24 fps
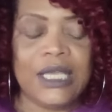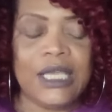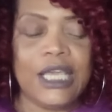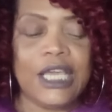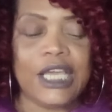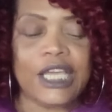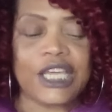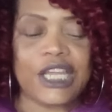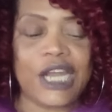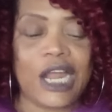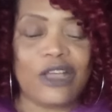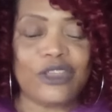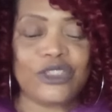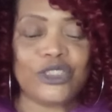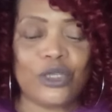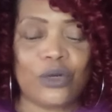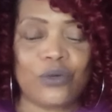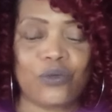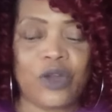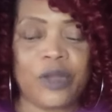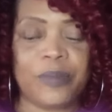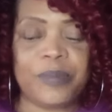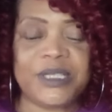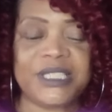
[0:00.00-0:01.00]
Could also
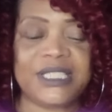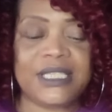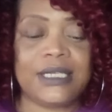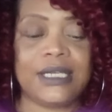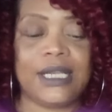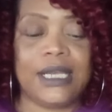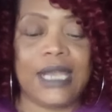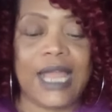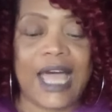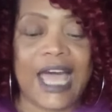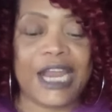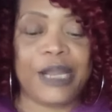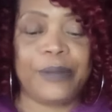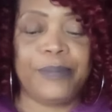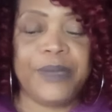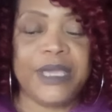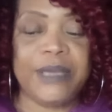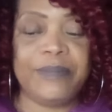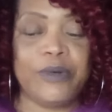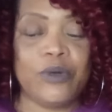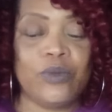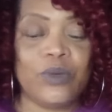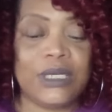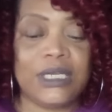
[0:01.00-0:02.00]
represent a lot of
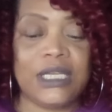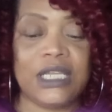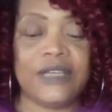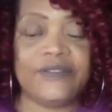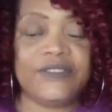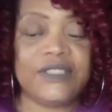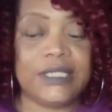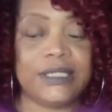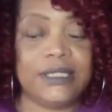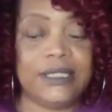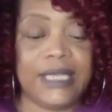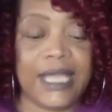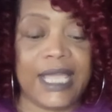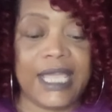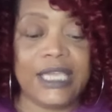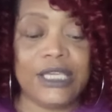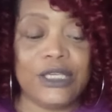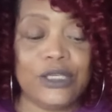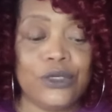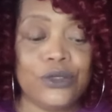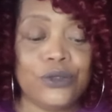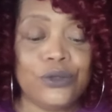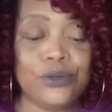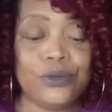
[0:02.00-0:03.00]
people would love to date
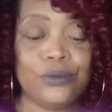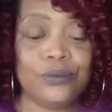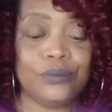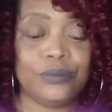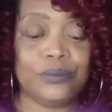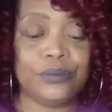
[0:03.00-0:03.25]
you.